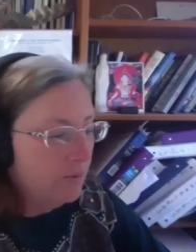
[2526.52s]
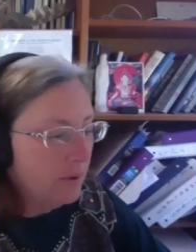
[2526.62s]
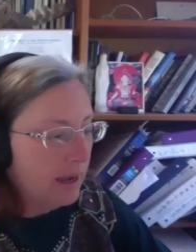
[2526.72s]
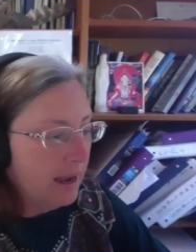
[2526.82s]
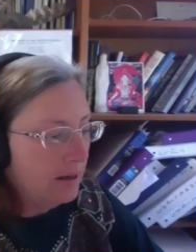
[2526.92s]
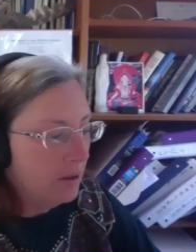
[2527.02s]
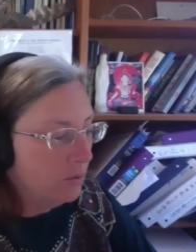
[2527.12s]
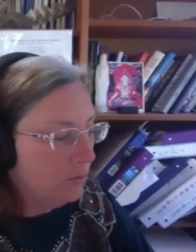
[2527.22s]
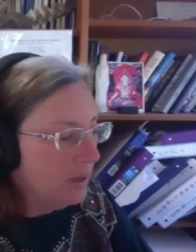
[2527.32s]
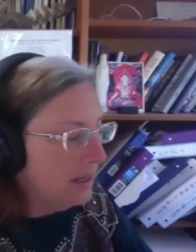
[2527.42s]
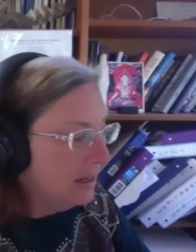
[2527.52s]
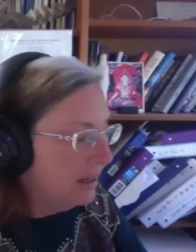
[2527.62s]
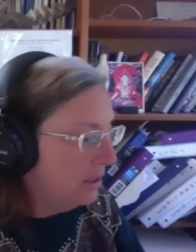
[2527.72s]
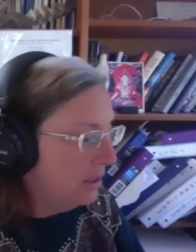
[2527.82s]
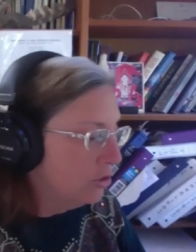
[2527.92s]
we had three
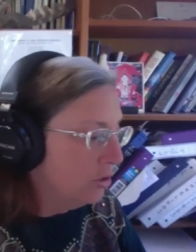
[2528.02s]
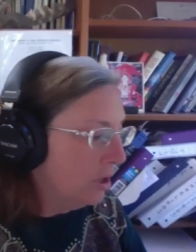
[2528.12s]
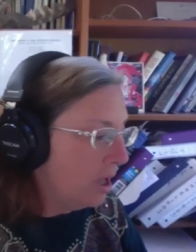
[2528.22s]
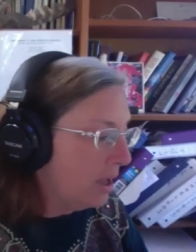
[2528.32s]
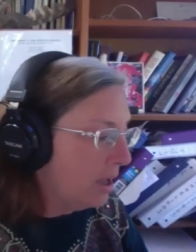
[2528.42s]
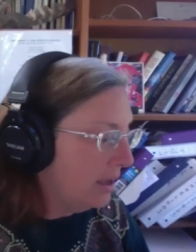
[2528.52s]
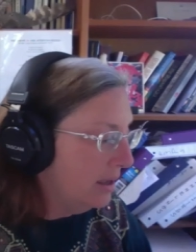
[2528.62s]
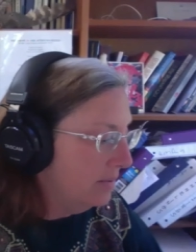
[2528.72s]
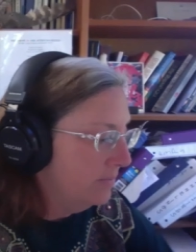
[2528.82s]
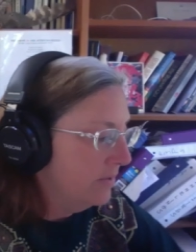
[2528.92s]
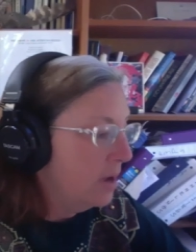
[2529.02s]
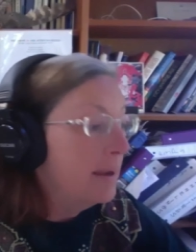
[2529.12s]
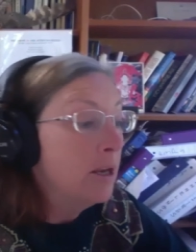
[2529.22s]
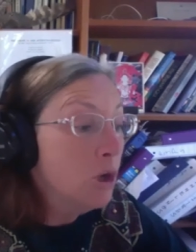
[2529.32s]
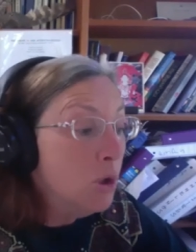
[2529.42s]
in July. I
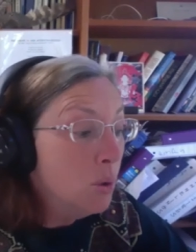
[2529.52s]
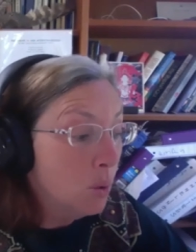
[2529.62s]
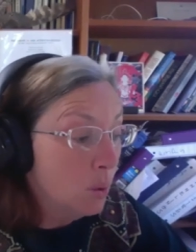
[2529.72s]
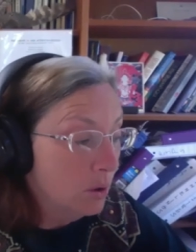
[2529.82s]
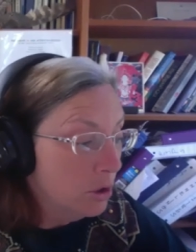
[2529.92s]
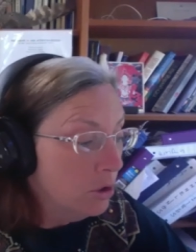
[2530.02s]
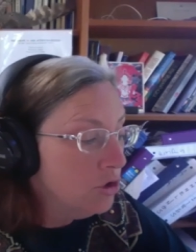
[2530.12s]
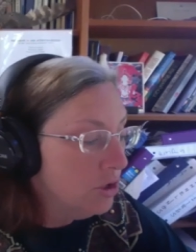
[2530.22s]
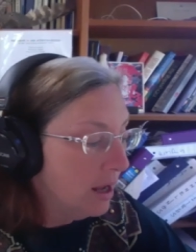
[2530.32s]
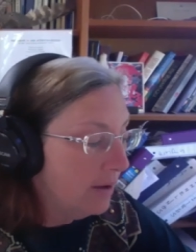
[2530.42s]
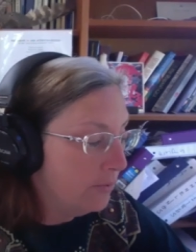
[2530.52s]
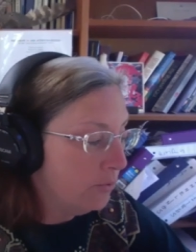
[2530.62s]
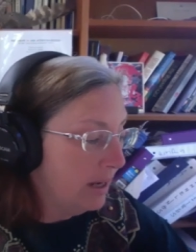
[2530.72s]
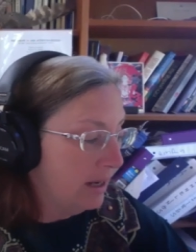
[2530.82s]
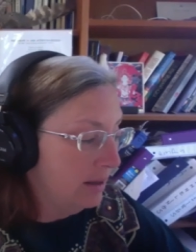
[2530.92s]
mean, you should have
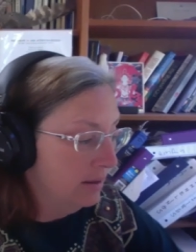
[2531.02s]
three.